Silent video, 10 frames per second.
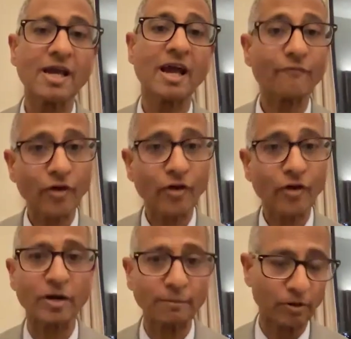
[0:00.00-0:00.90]
and for its
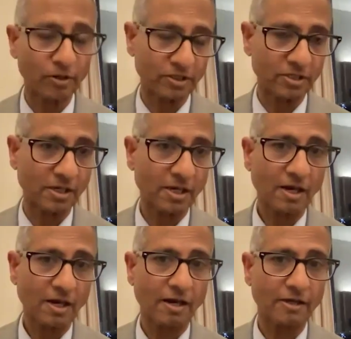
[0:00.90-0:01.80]
foreign policy,
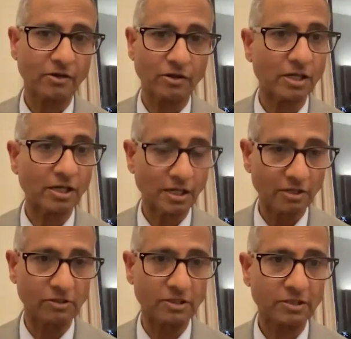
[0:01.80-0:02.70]
in
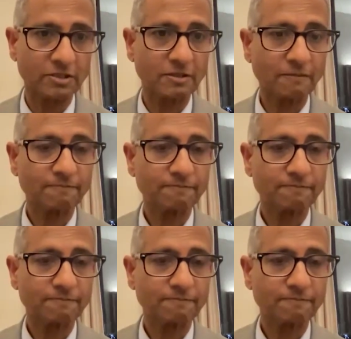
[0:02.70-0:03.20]
interests.